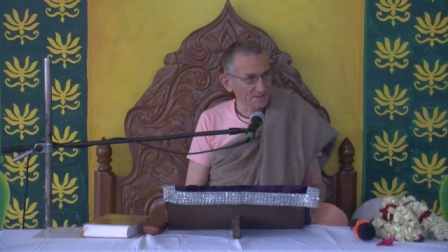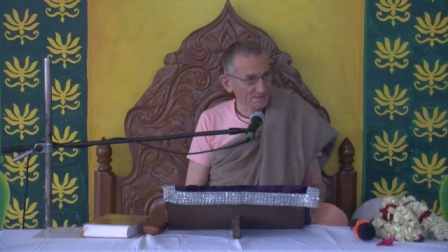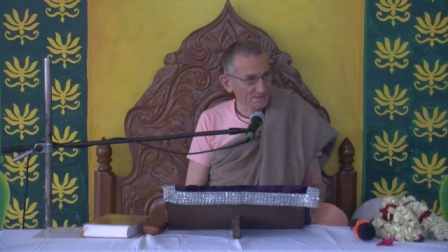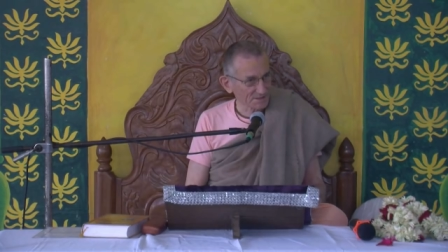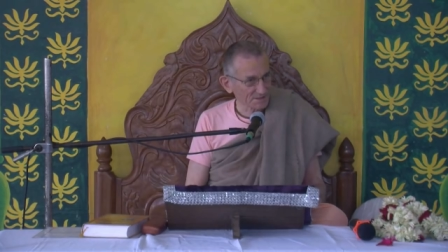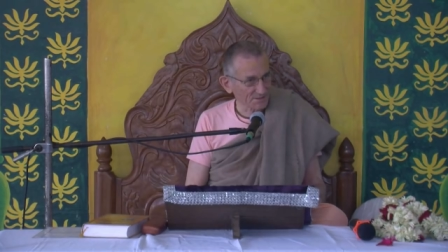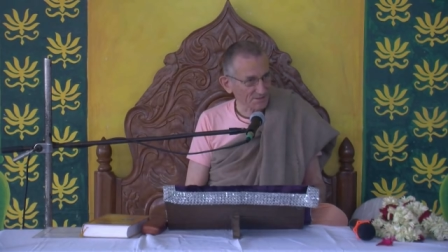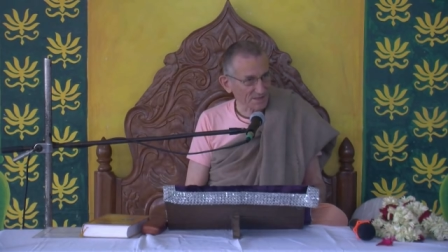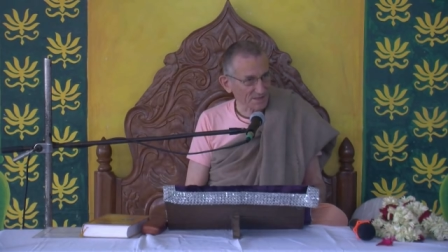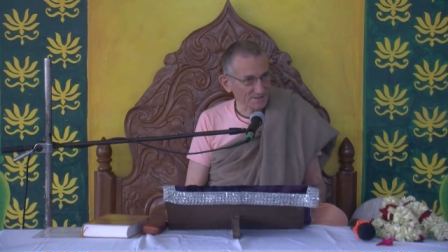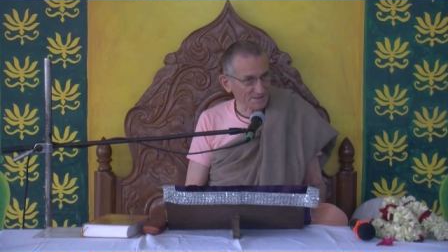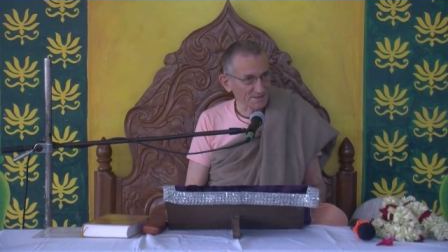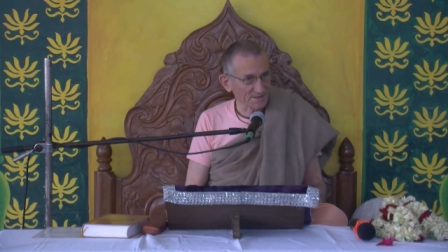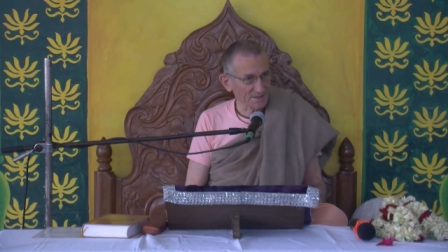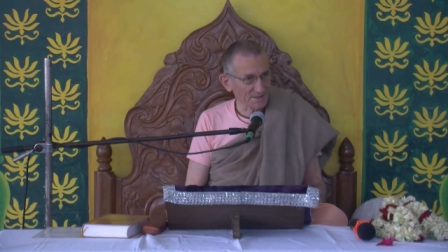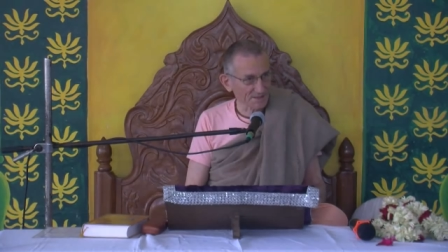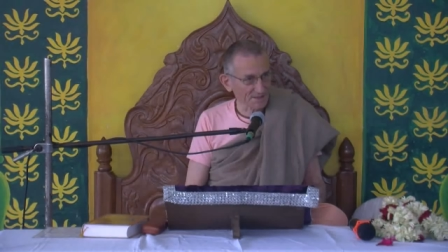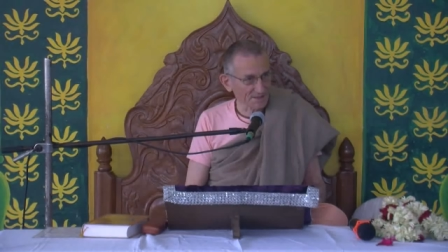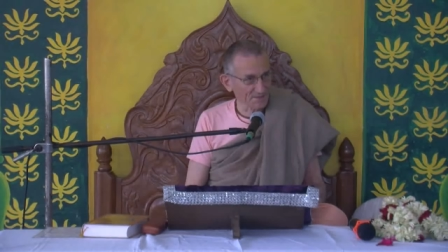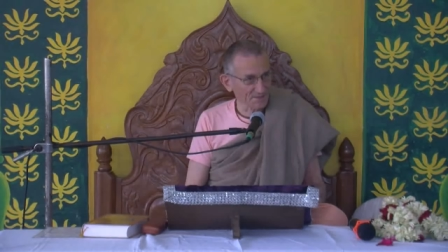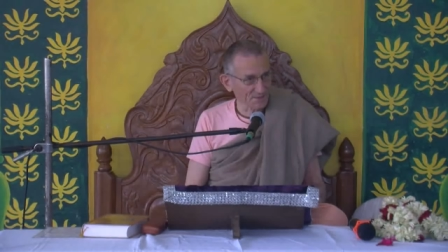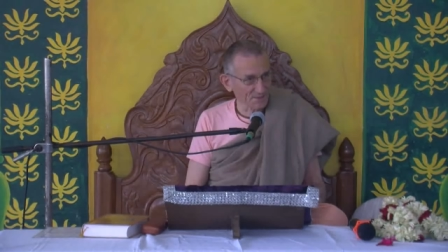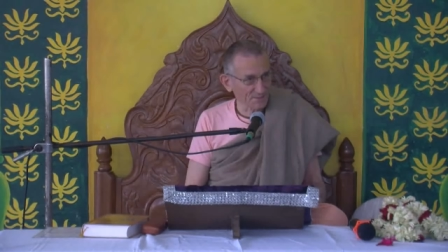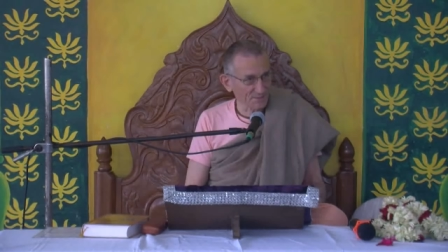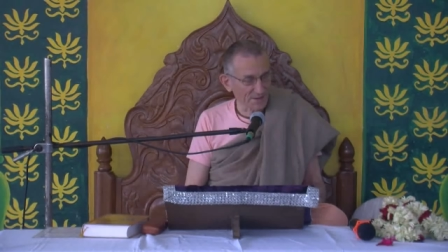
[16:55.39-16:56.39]
So actually,
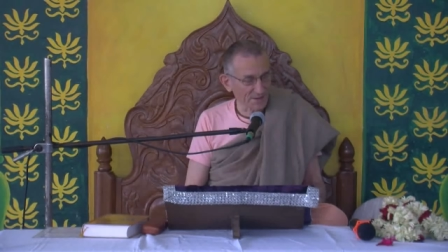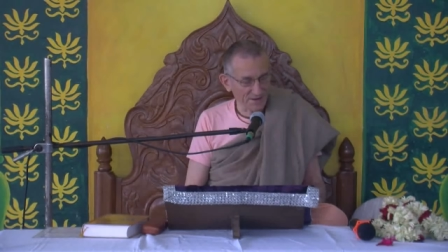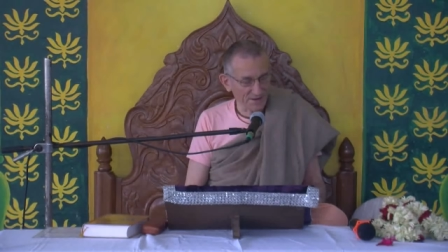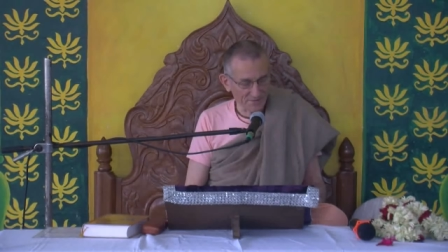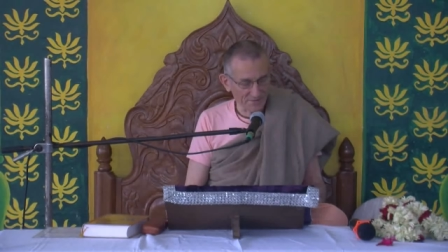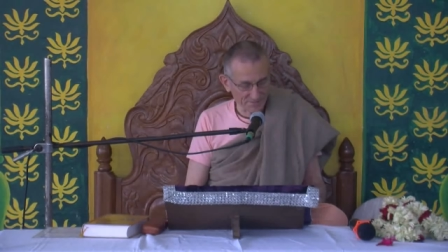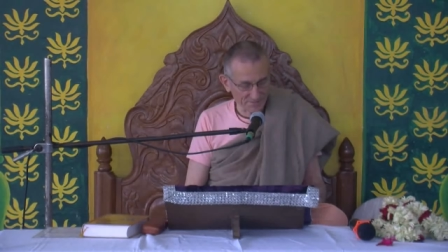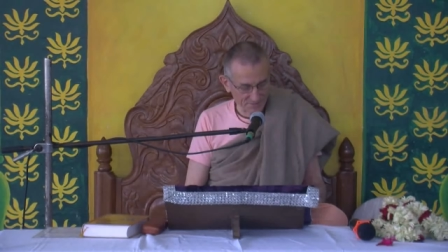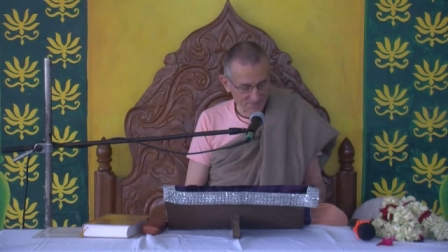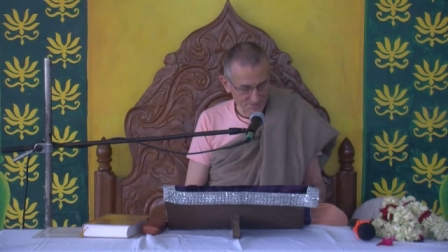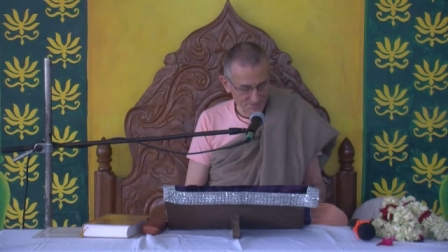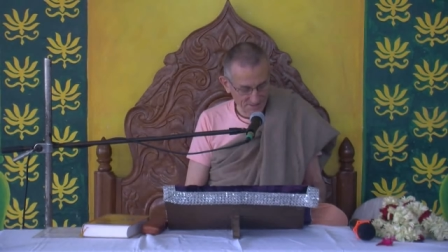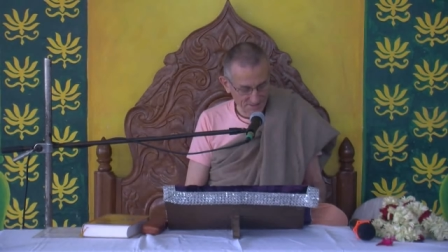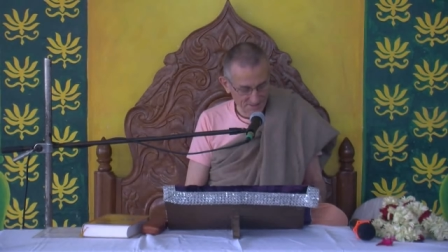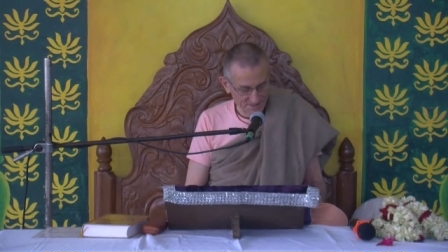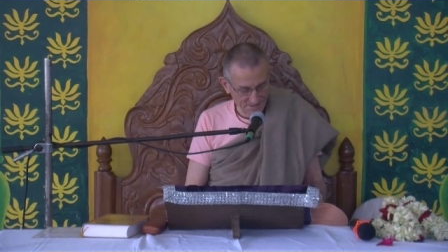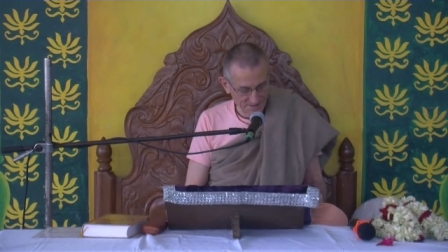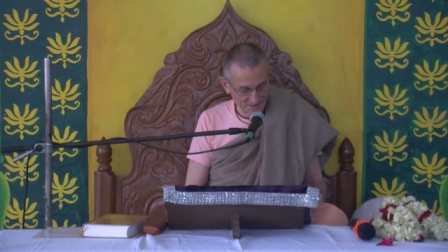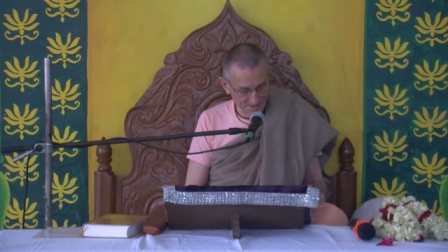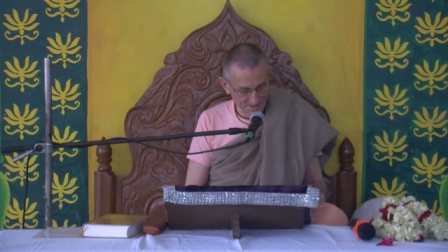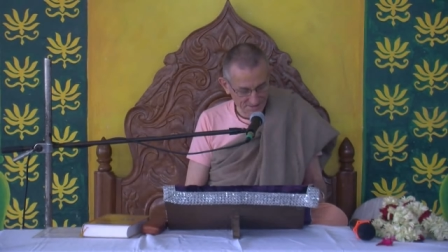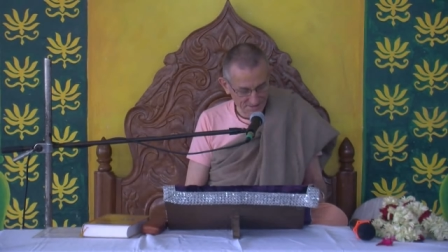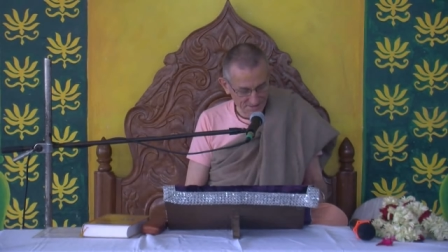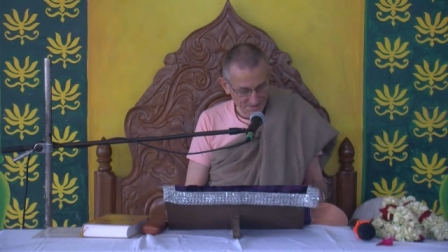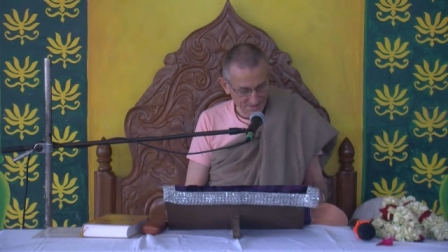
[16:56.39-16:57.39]
they're more powerful than,
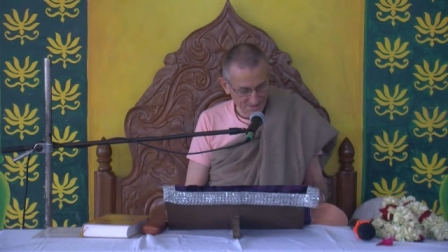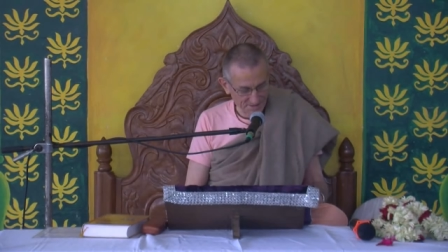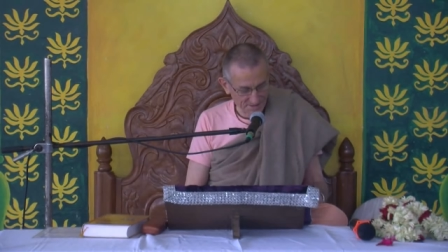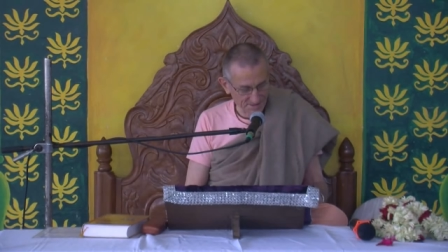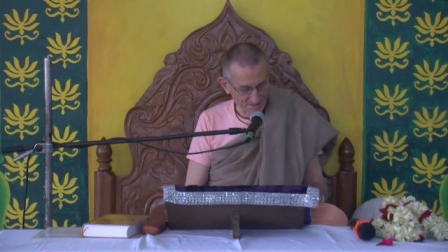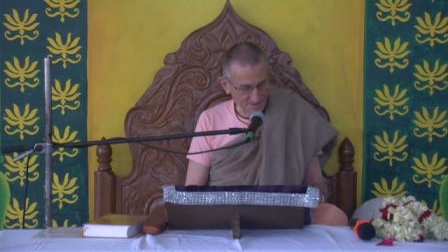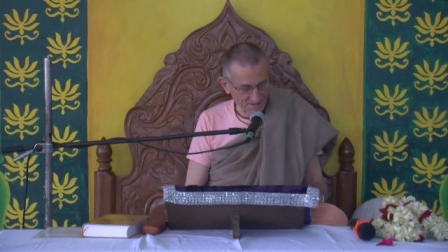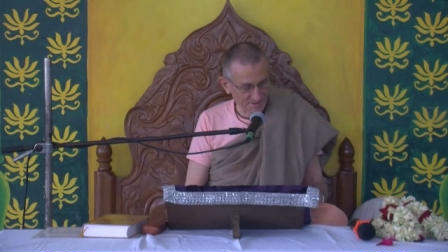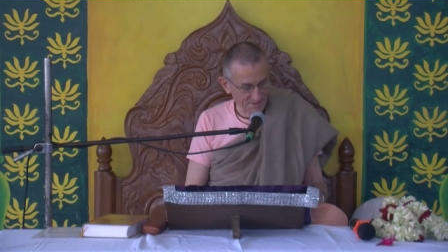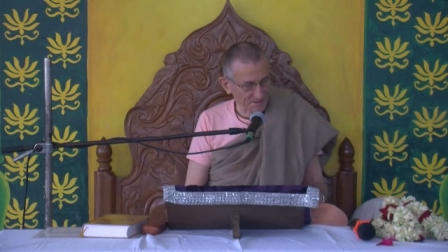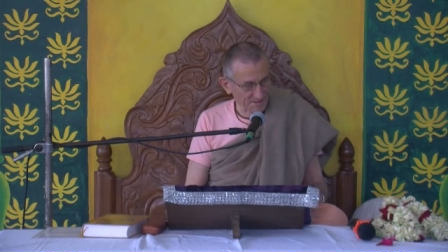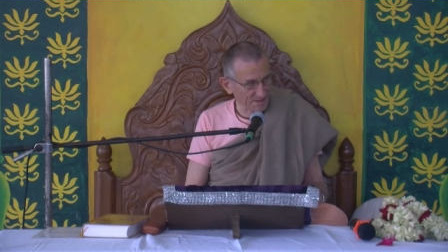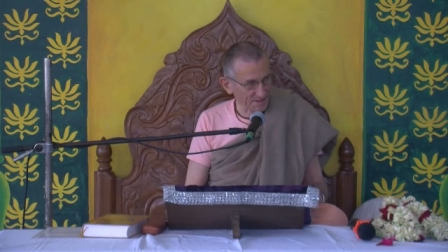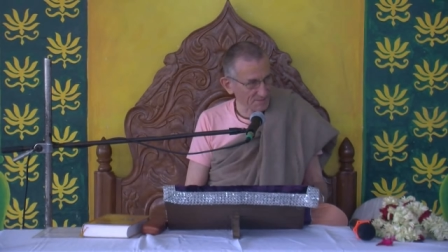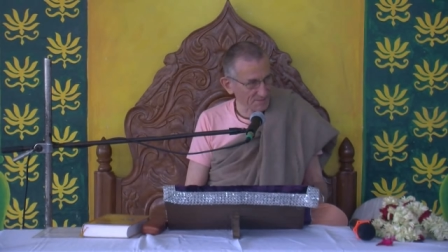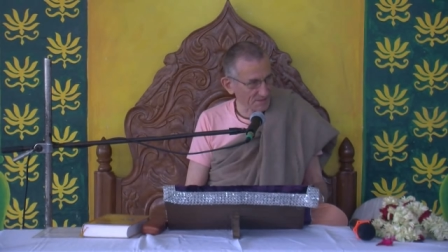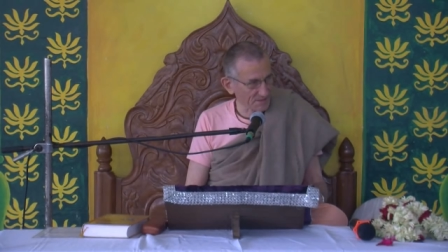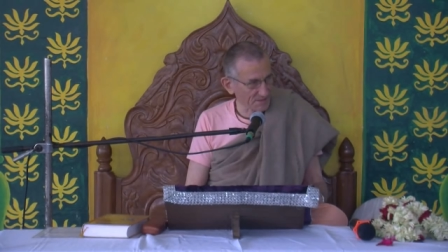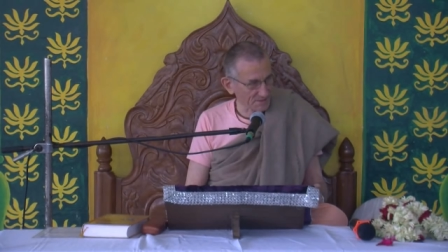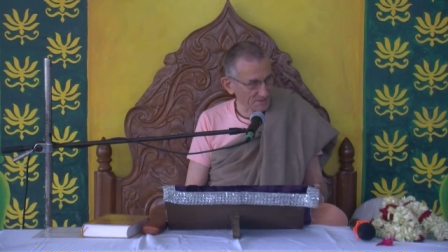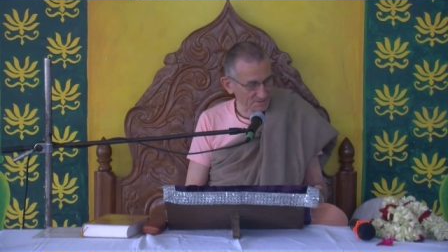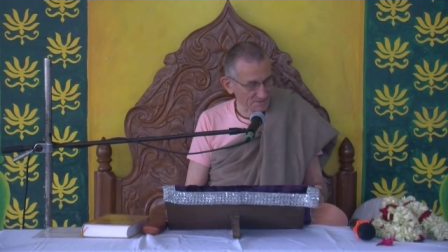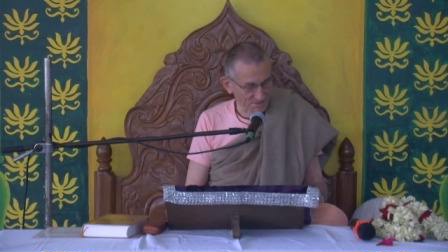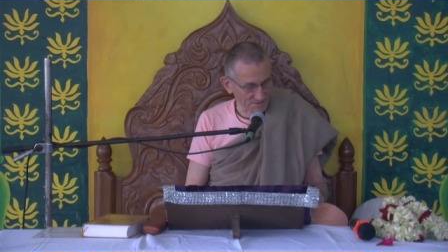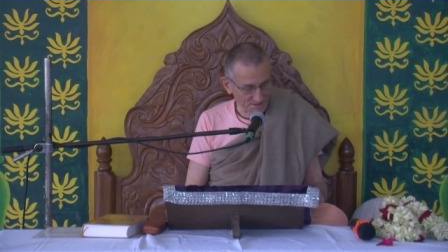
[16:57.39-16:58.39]
de- than
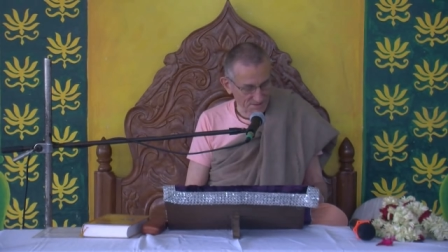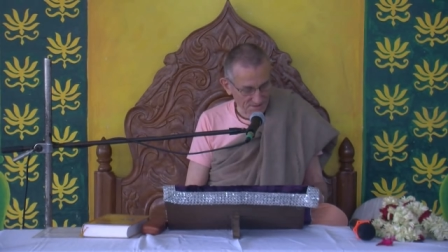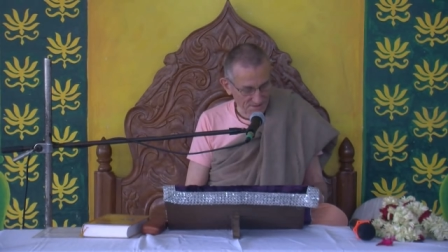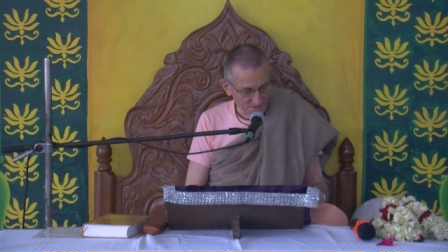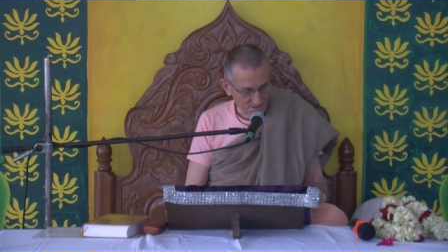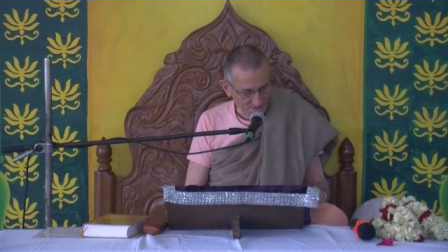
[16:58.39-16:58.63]
demigods.